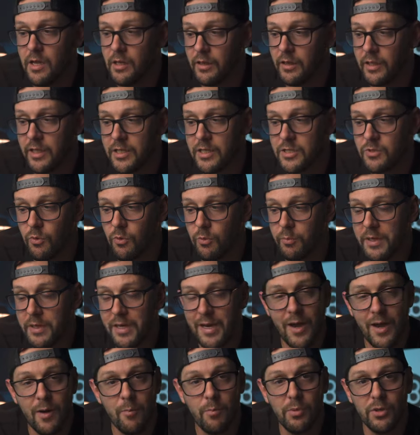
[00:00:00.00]
links will be
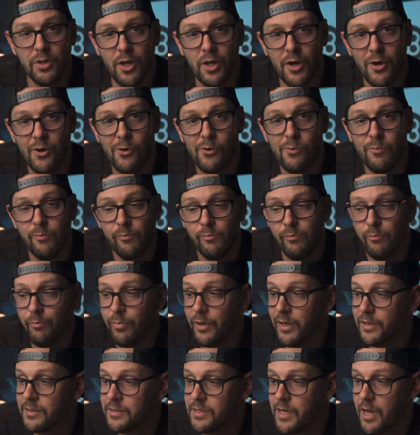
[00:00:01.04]
down below.
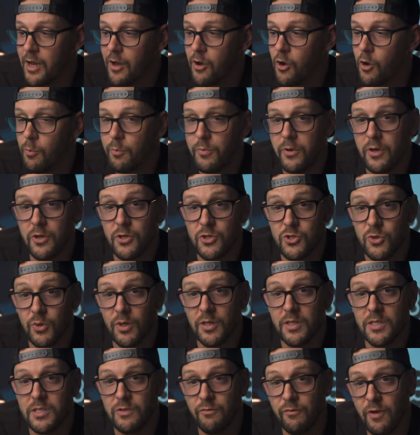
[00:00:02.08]
But I hope you
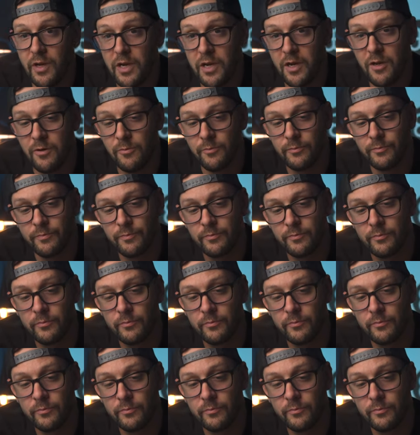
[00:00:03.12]
enjoyed this video.